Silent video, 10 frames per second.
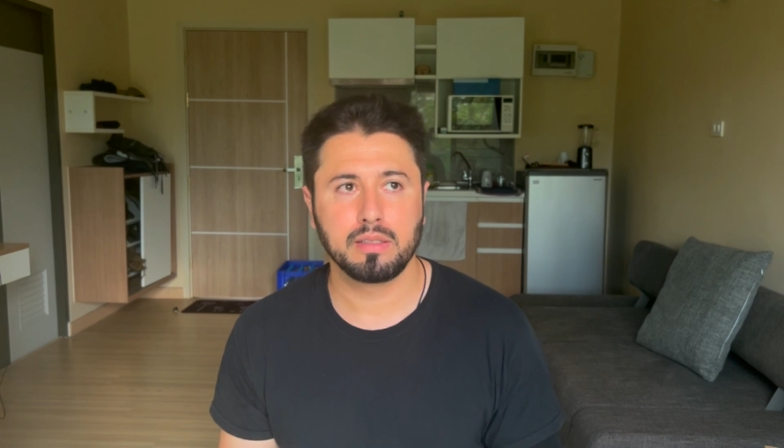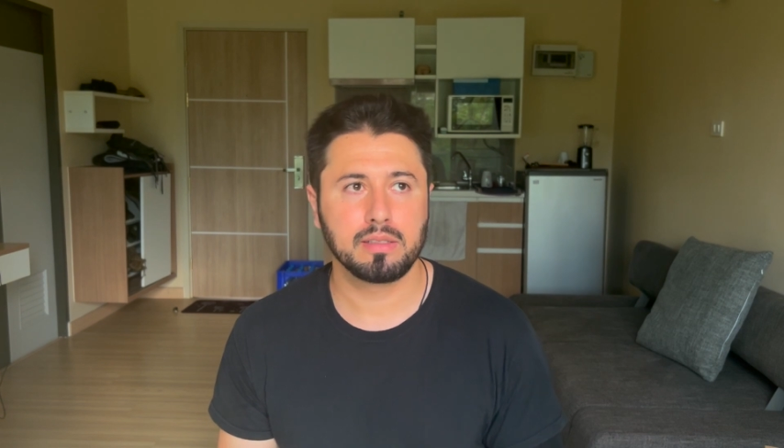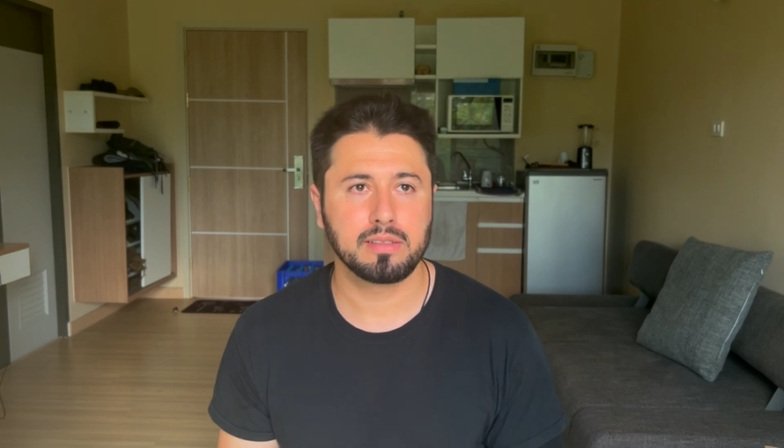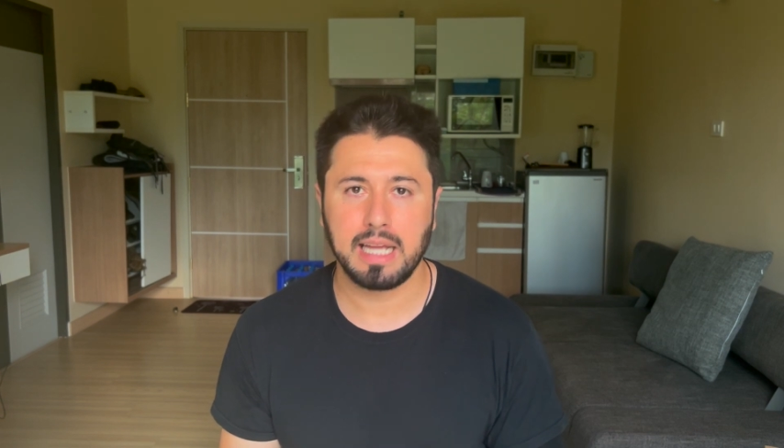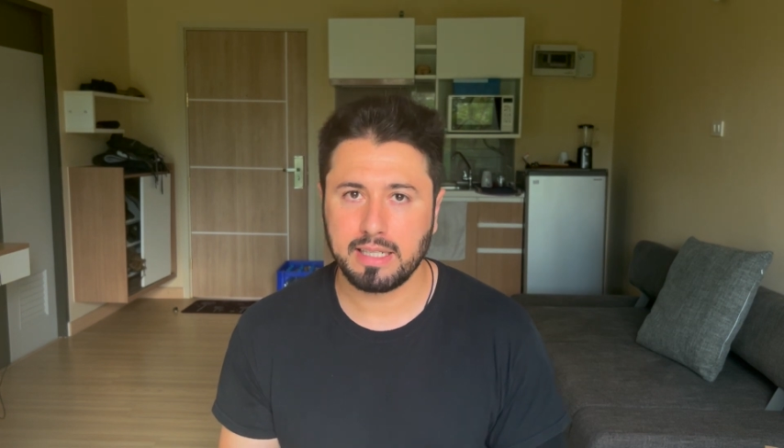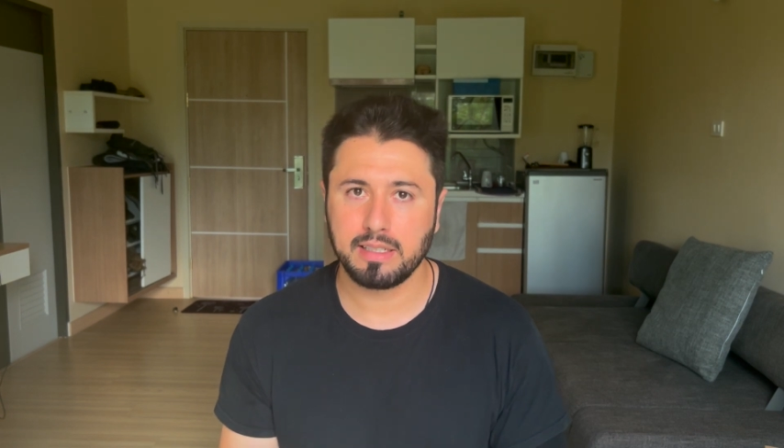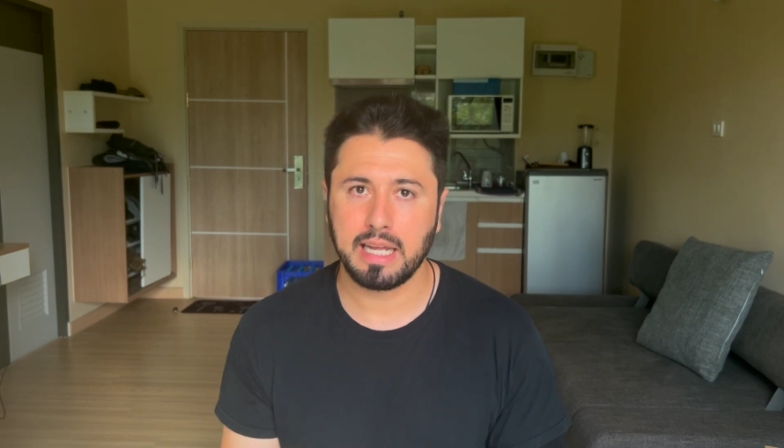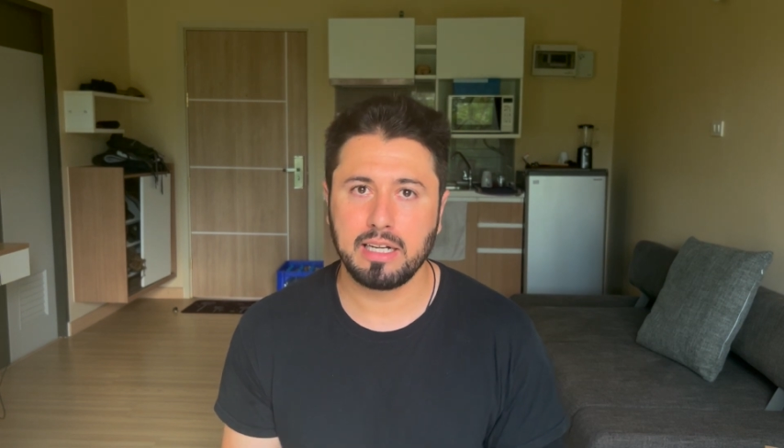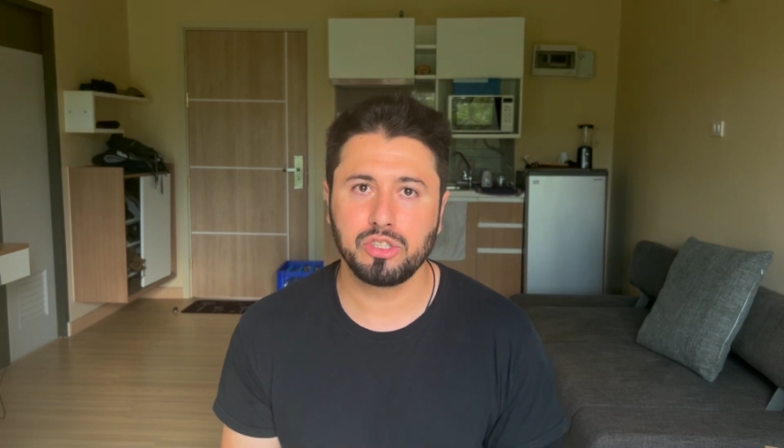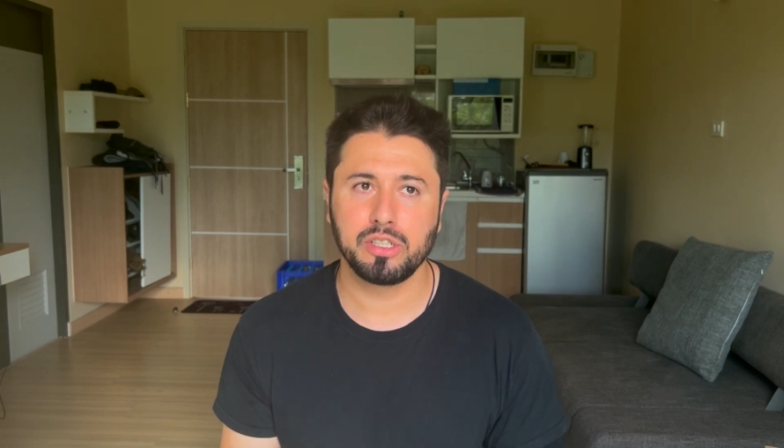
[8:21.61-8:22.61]
stagnant
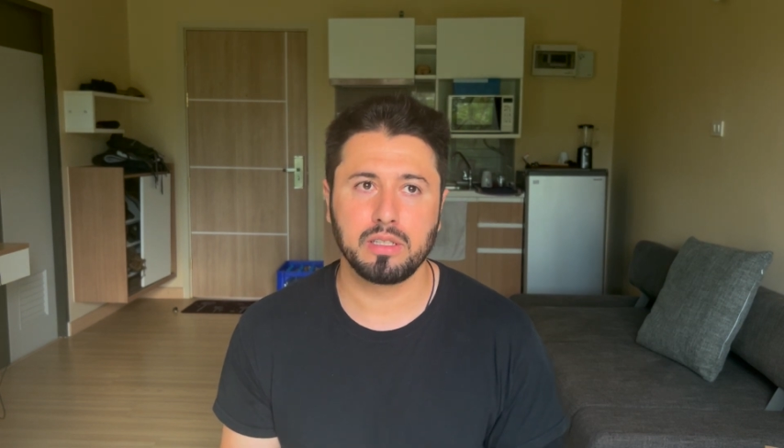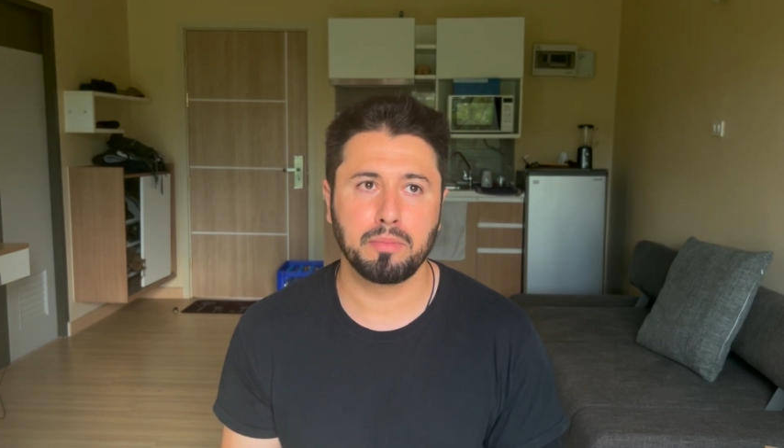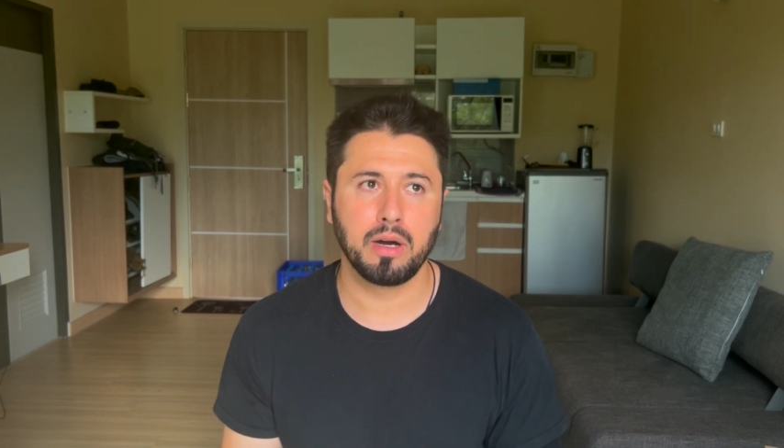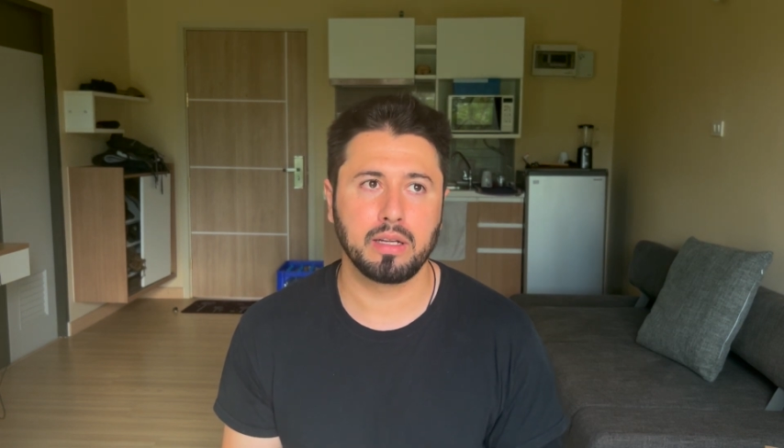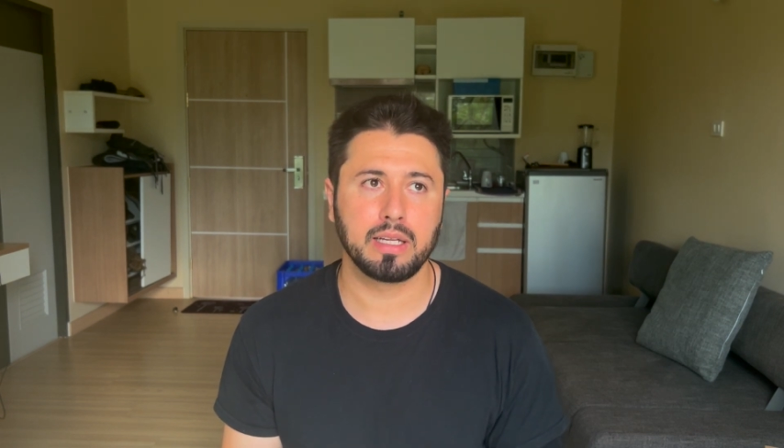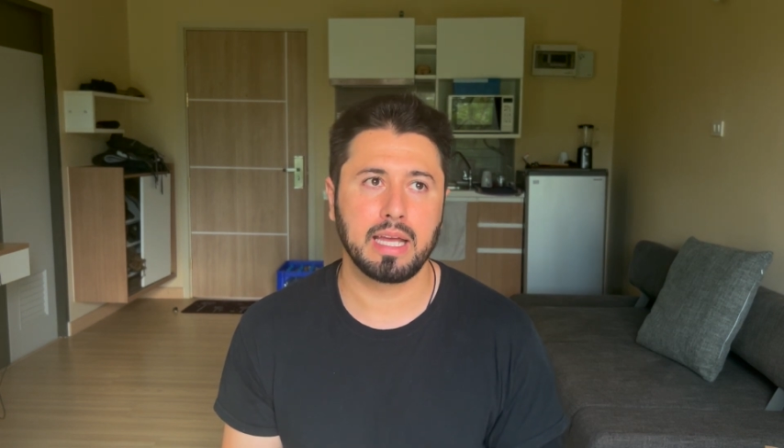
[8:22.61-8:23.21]
energy in the body,